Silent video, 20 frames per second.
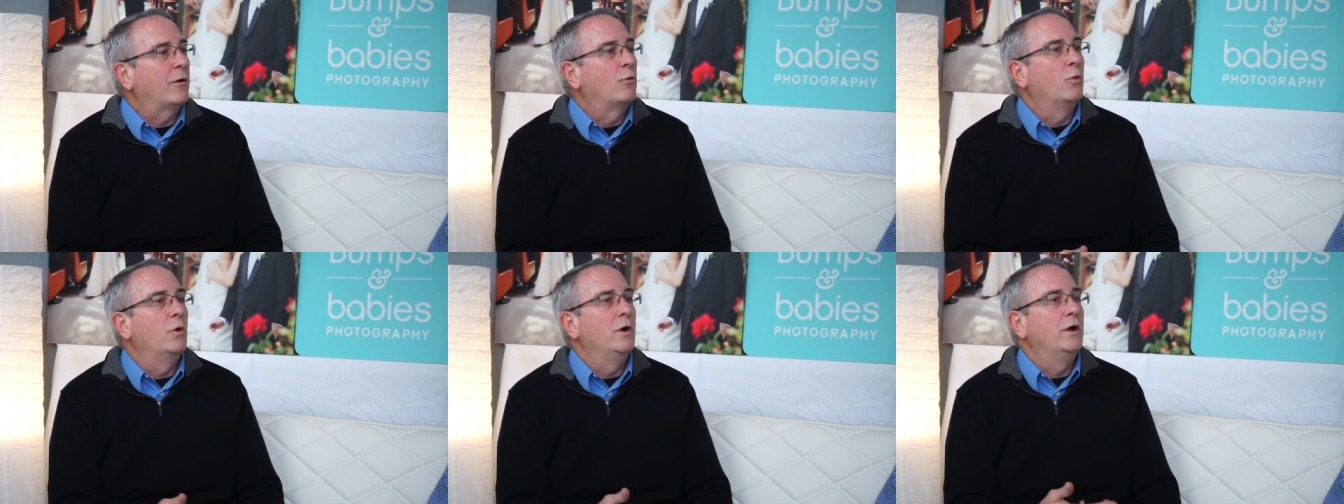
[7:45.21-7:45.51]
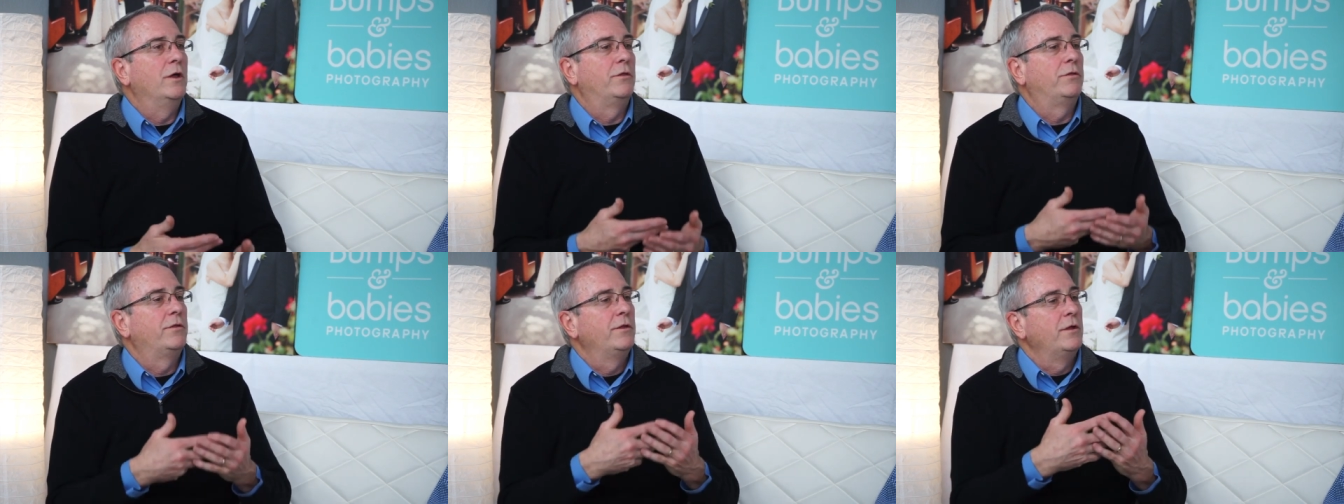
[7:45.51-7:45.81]

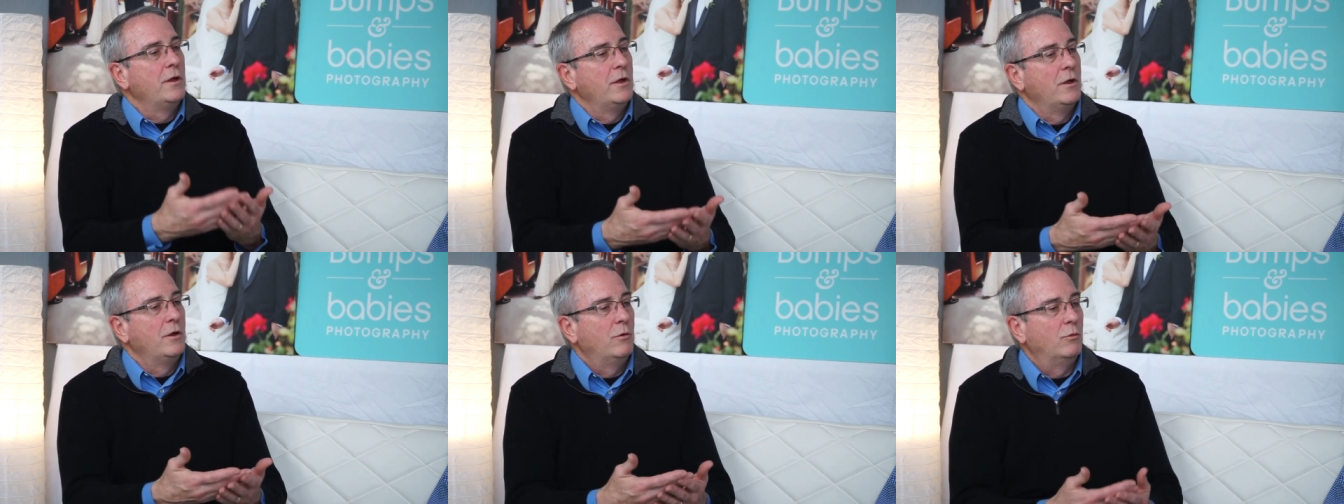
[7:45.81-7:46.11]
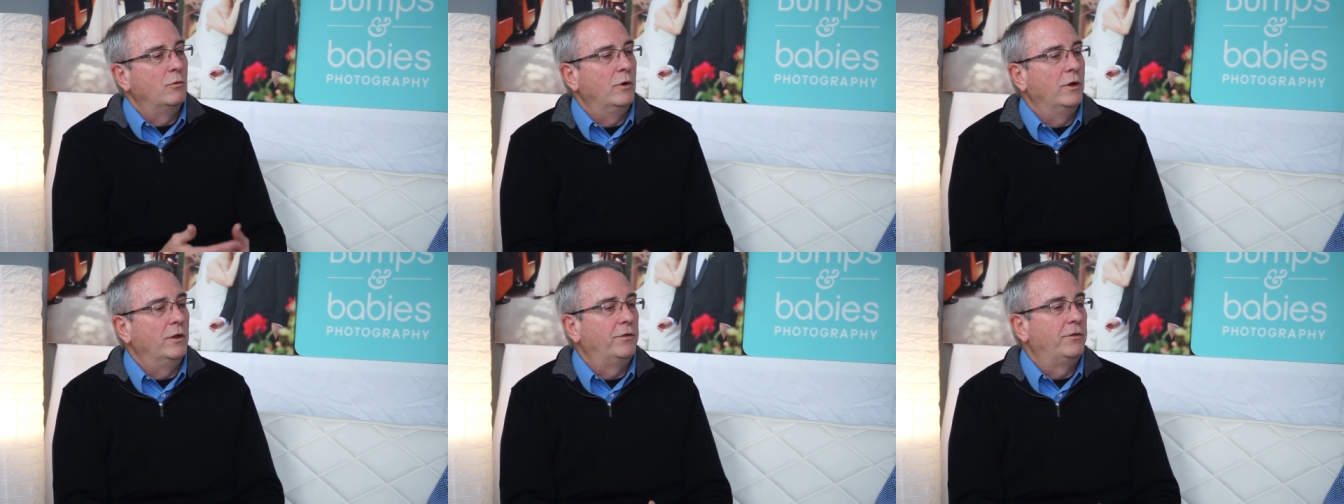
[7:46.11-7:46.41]
back with,
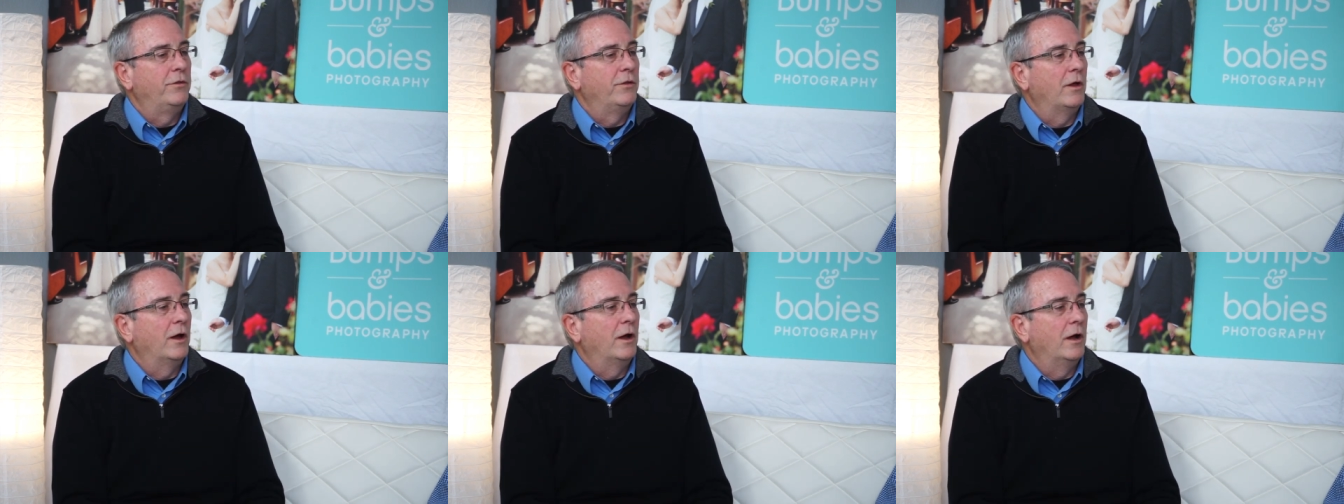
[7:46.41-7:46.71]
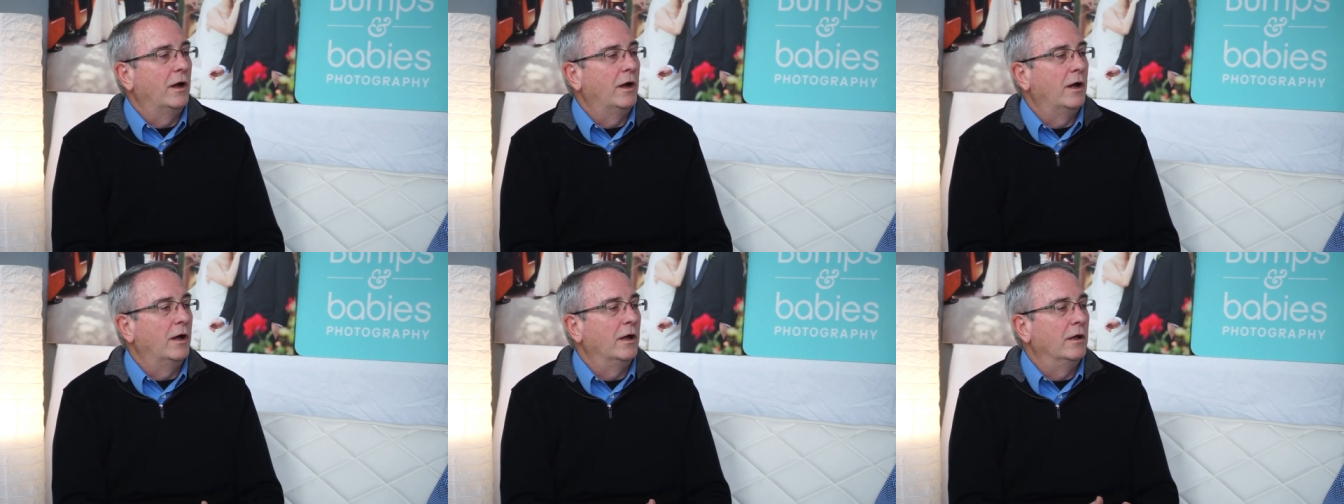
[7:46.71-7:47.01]

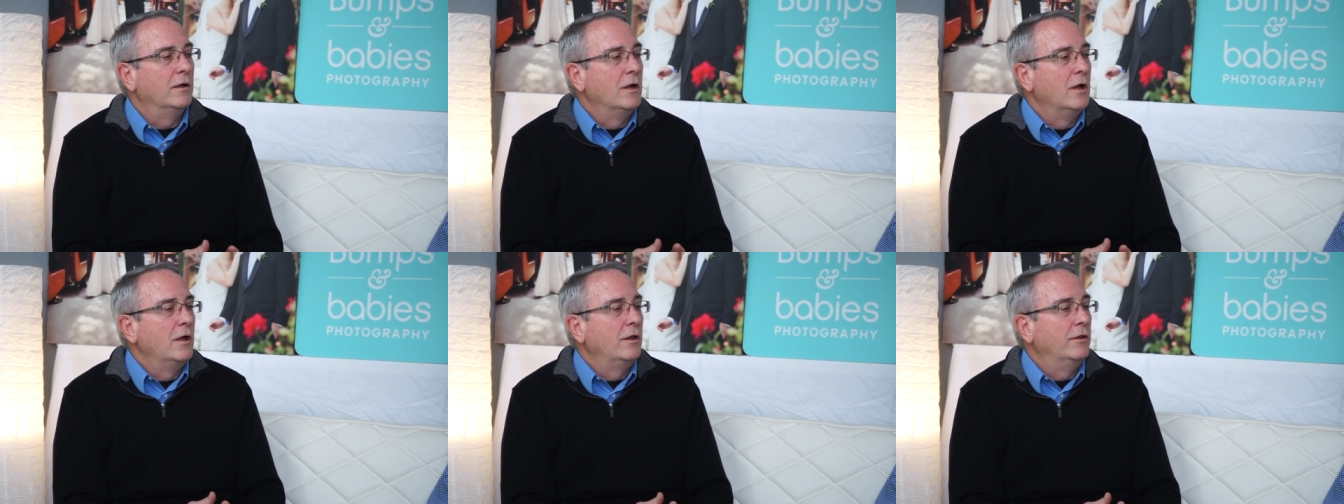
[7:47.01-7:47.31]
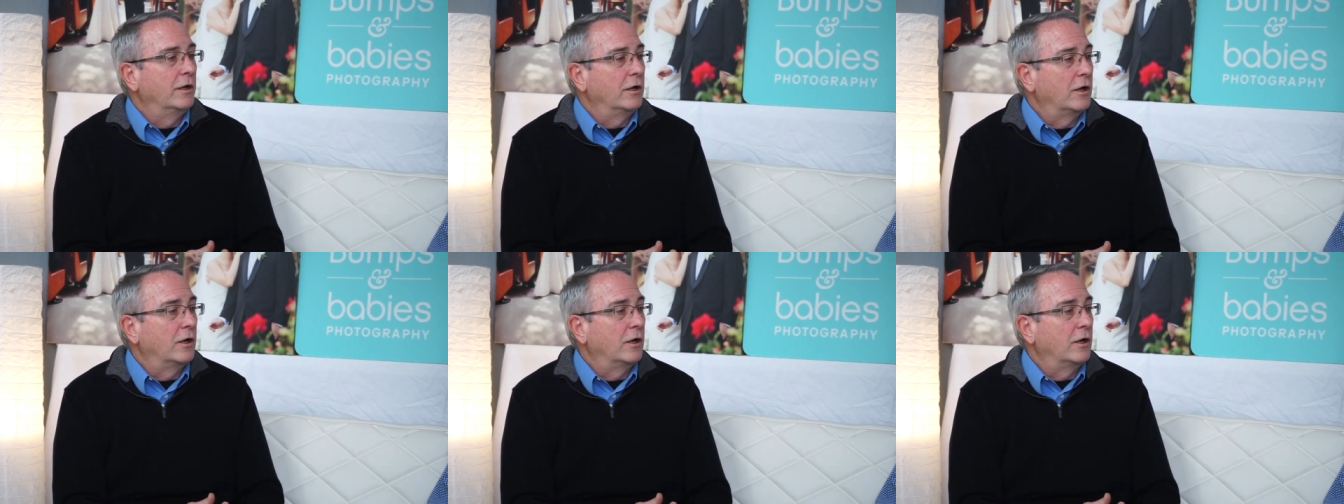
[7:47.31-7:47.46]
with uh,